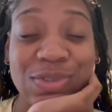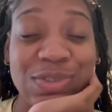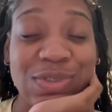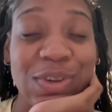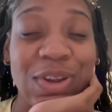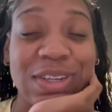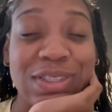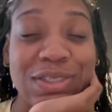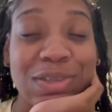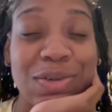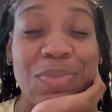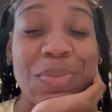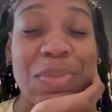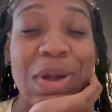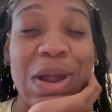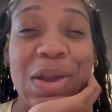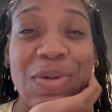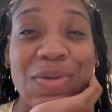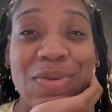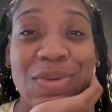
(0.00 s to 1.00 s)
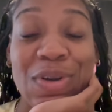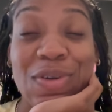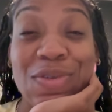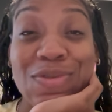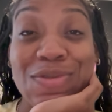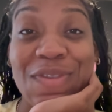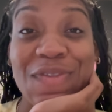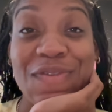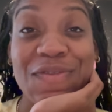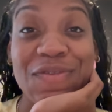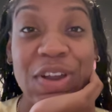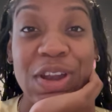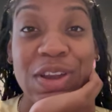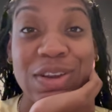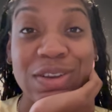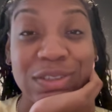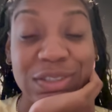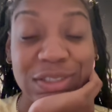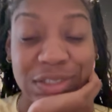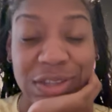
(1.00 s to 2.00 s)
start tomorrow on the
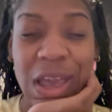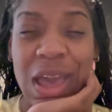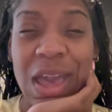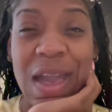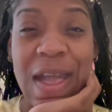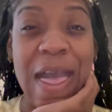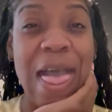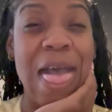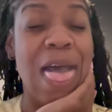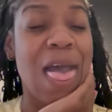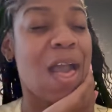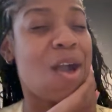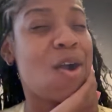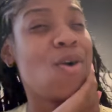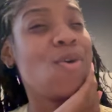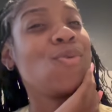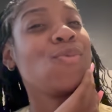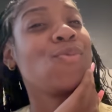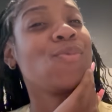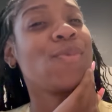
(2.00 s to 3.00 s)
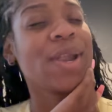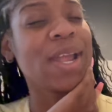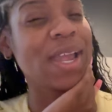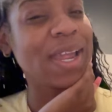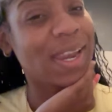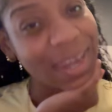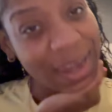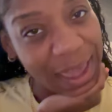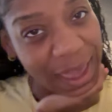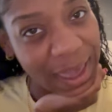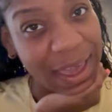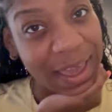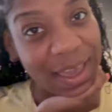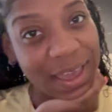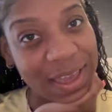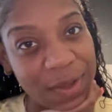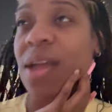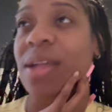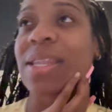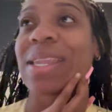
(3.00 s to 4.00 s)
1st. On rent
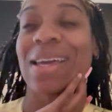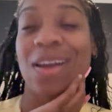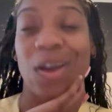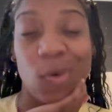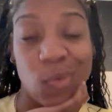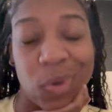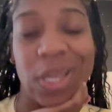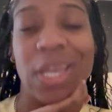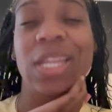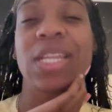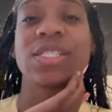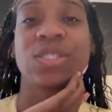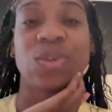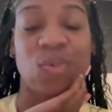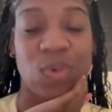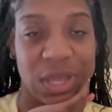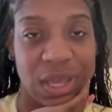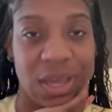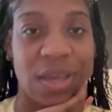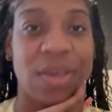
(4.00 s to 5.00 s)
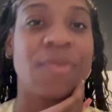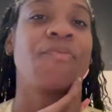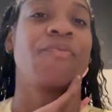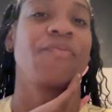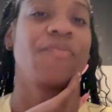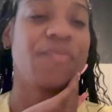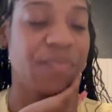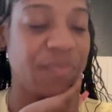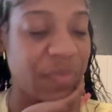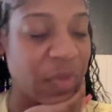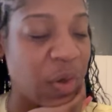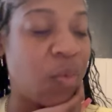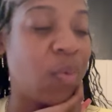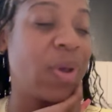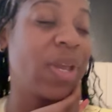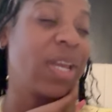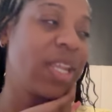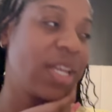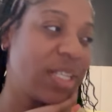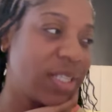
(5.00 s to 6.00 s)
day, a win is a win. A
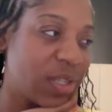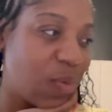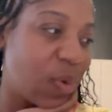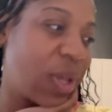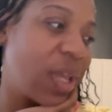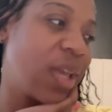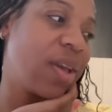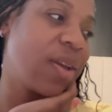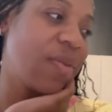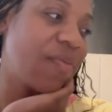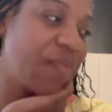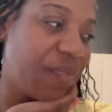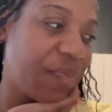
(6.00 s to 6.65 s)
win is a win.